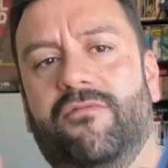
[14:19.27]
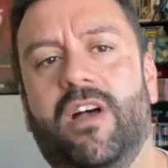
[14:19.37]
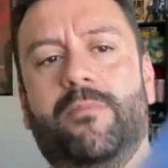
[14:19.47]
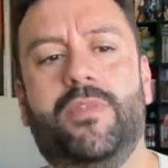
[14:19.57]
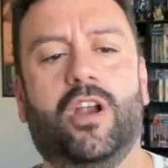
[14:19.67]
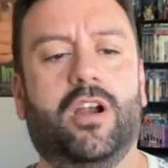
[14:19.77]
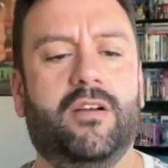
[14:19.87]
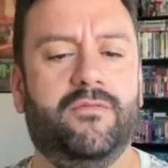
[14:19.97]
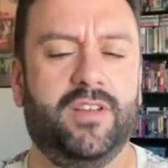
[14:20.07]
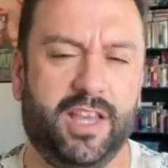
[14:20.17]
up there
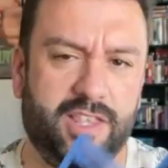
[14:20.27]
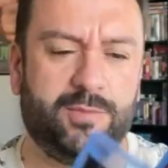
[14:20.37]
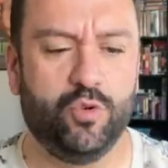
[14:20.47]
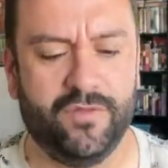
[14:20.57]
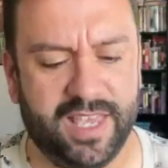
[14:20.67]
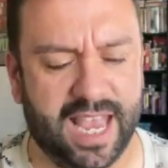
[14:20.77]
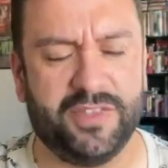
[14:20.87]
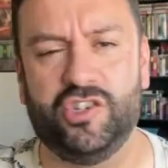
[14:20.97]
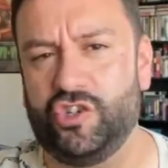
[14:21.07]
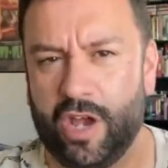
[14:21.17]
of uh, this movie and
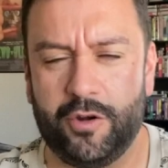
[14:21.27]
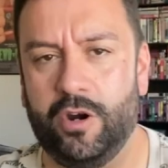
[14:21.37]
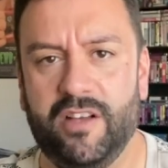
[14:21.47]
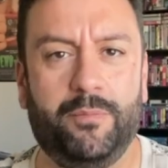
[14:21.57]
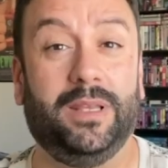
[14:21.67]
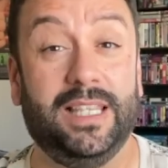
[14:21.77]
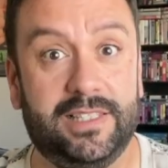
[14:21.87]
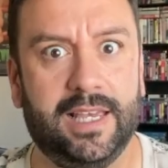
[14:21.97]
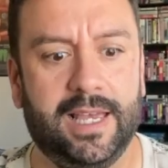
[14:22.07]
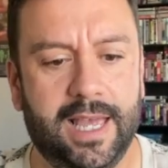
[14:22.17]
the genre of
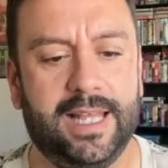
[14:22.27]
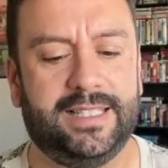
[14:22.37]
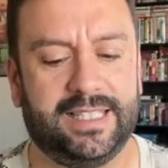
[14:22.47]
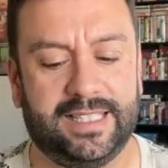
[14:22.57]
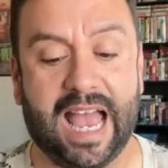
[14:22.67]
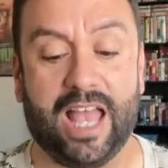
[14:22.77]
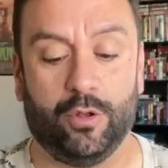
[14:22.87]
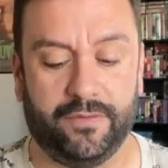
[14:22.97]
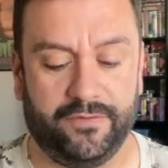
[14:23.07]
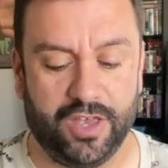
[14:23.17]
Polizia style
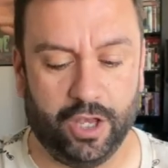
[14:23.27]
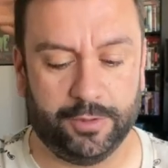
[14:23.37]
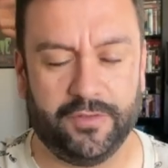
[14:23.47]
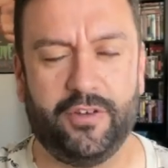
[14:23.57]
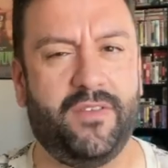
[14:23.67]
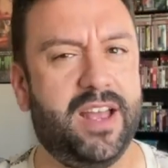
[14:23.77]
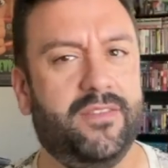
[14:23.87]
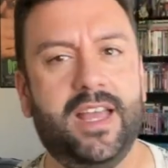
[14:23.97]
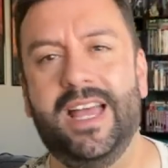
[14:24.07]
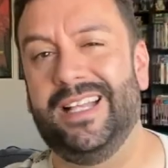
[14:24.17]
films. So if you're a fan of
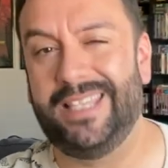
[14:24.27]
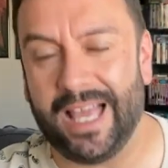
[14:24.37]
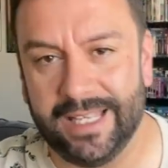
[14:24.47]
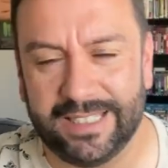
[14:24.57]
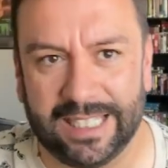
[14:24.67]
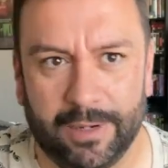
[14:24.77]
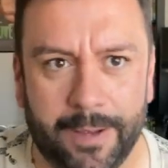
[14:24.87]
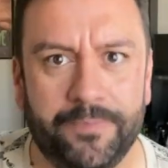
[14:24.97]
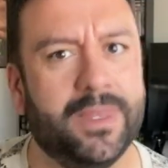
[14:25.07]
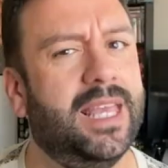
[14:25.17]
Italian cinema
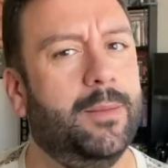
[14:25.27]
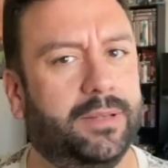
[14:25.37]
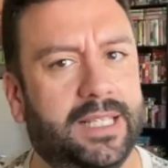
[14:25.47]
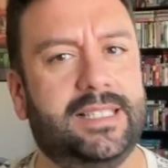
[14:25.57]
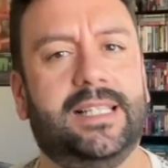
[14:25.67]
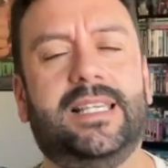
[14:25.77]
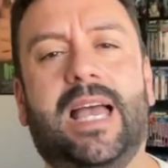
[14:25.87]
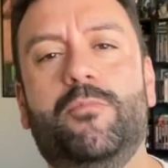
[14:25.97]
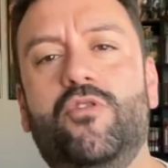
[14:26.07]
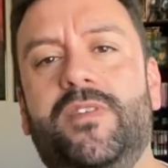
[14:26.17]
and Polizia type
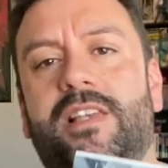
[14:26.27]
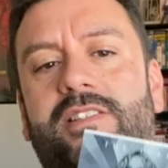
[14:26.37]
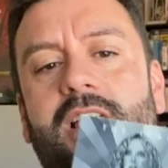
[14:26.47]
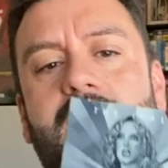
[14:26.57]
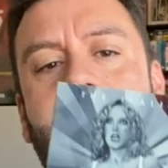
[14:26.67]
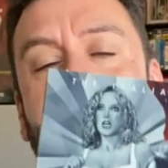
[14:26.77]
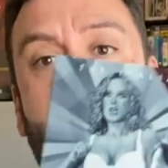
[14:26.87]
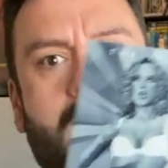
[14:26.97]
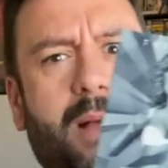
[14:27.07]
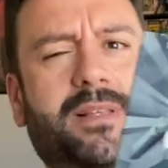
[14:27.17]
movies and
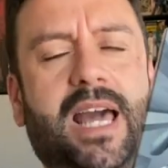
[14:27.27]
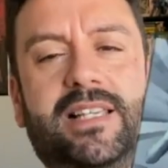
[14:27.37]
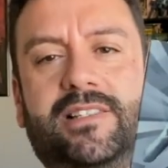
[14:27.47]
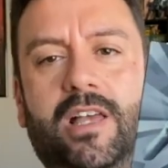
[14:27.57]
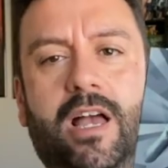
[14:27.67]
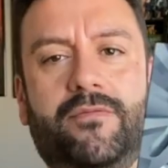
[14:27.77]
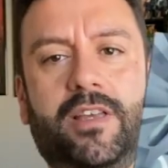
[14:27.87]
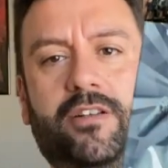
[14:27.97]
mob kind of stuff, you'll